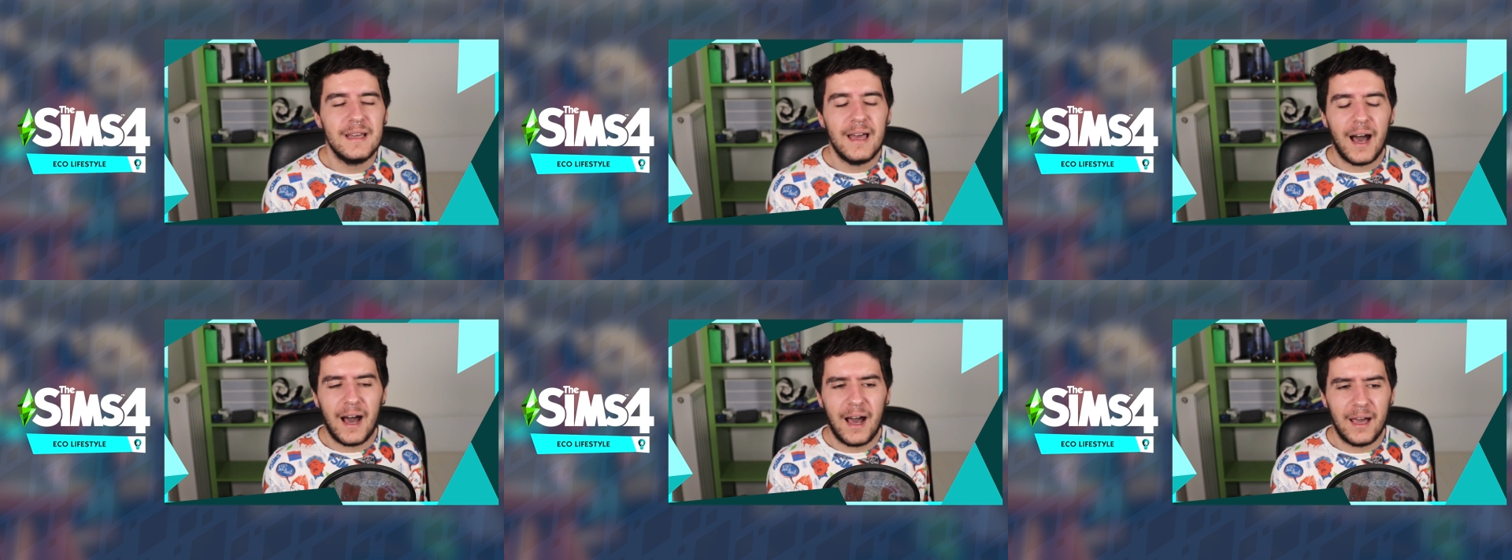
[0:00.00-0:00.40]

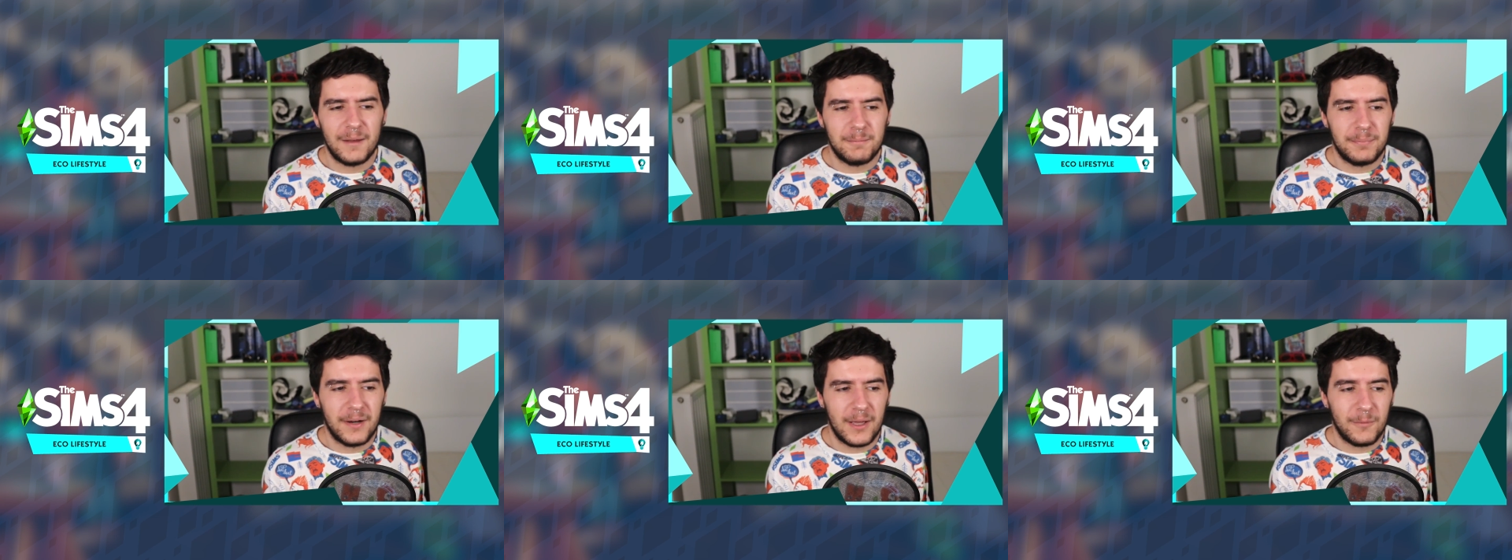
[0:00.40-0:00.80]
I
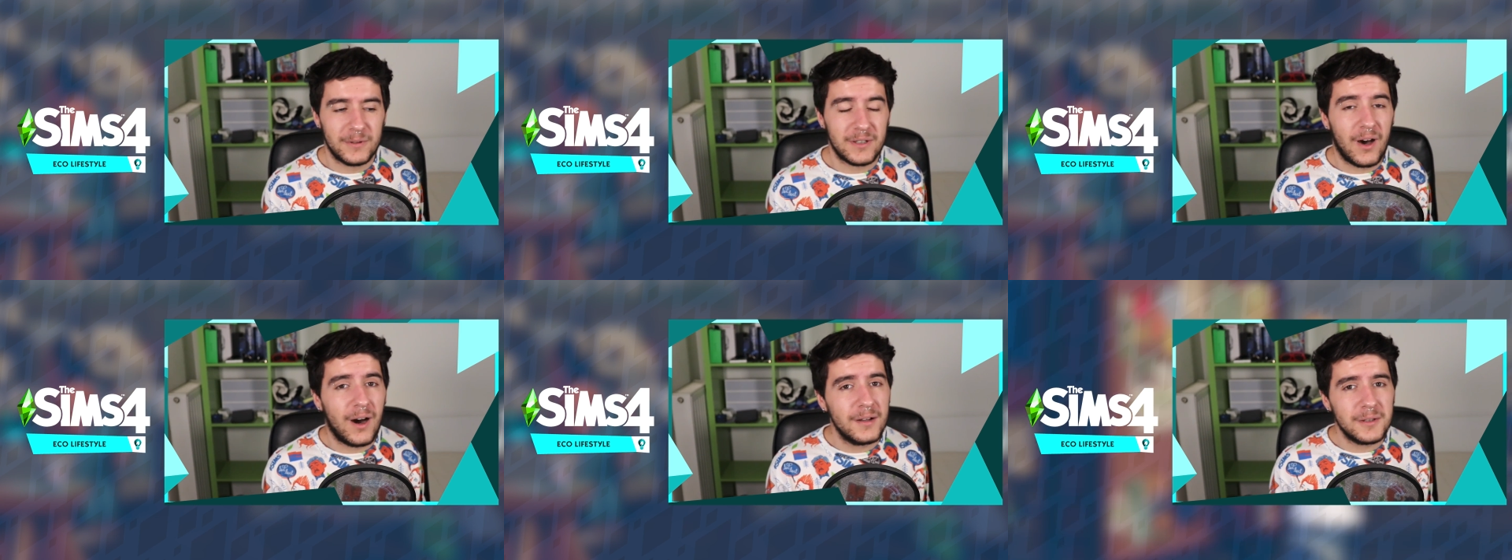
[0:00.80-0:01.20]
play with
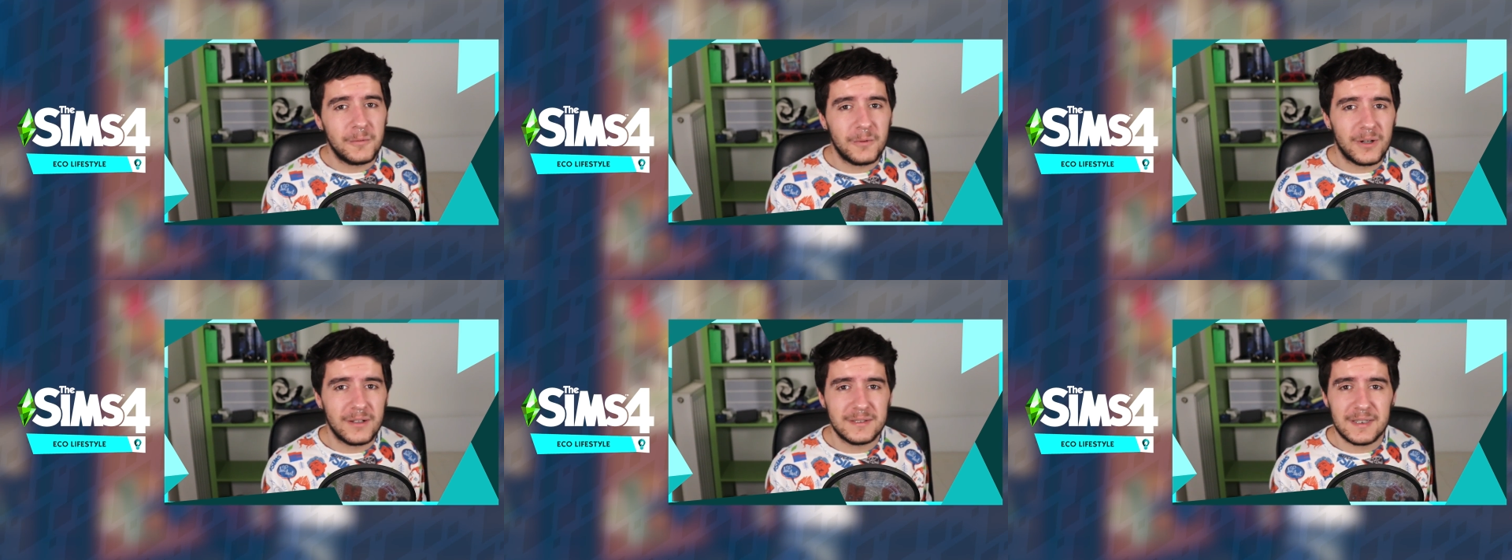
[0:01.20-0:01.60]
all the
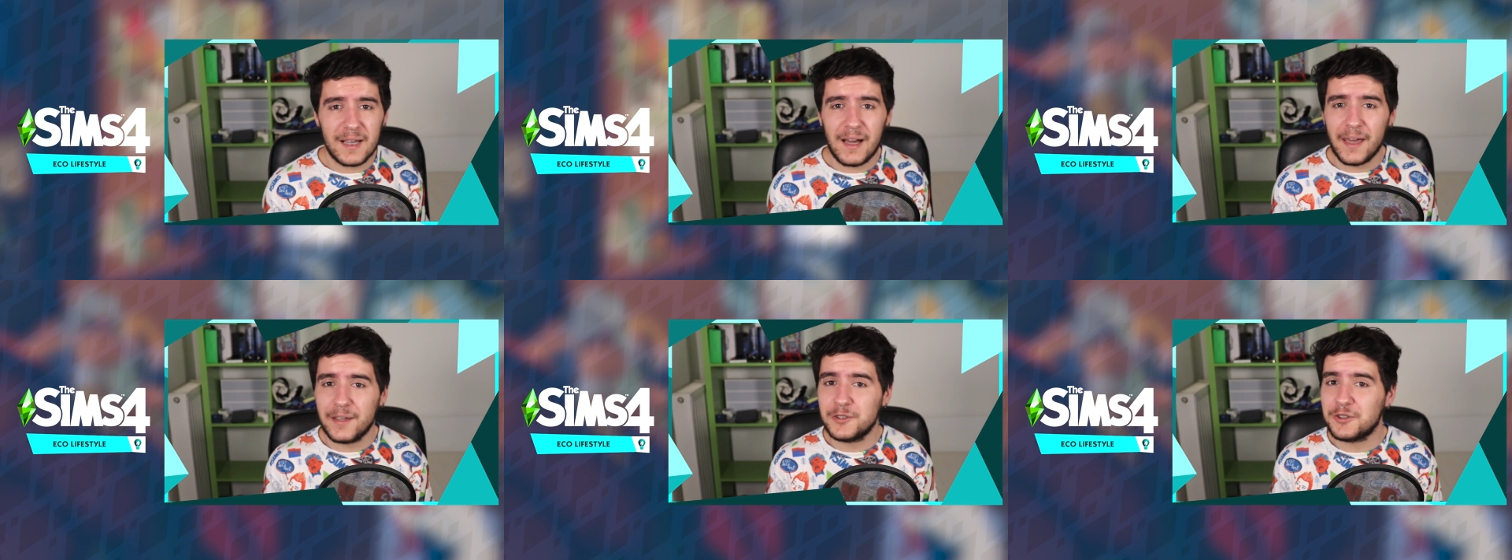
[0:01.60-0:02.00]
worlds. I
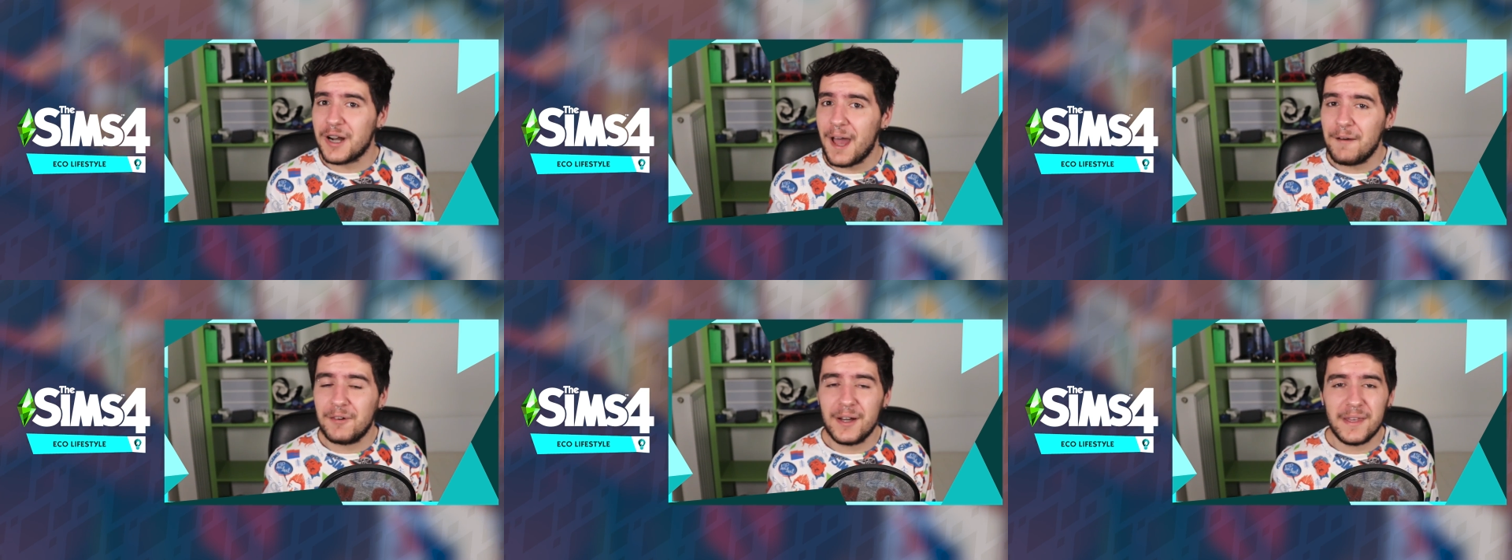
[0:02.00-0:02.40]
like
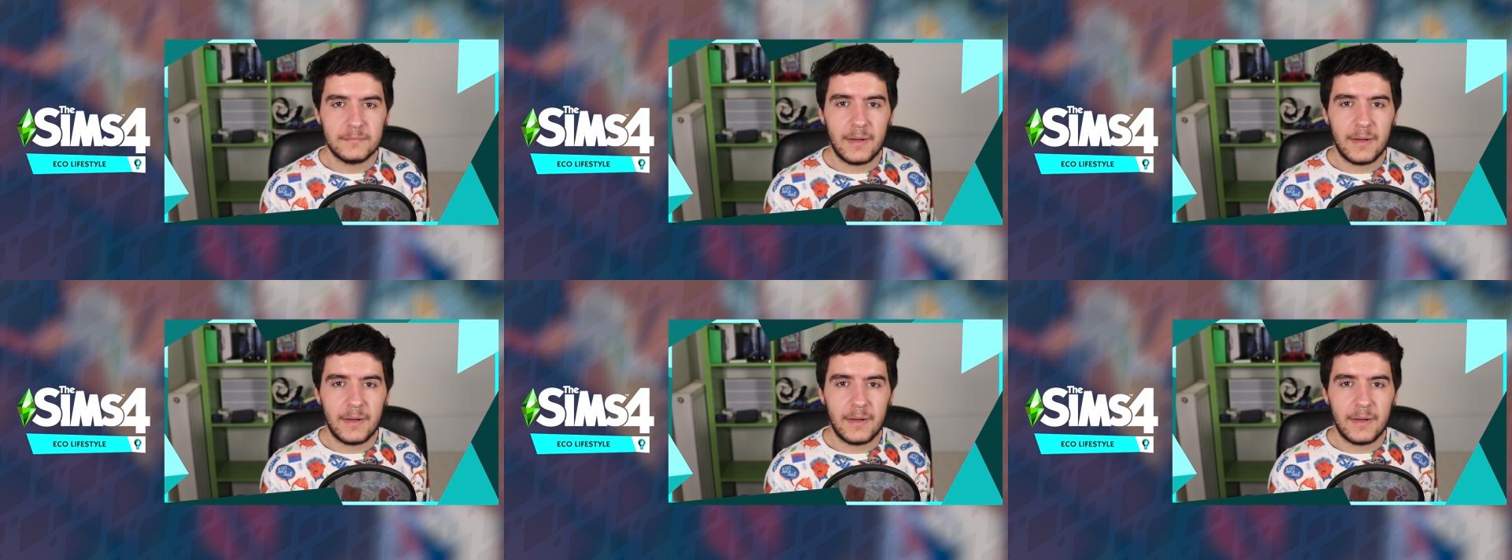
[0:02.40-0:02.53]
traveling.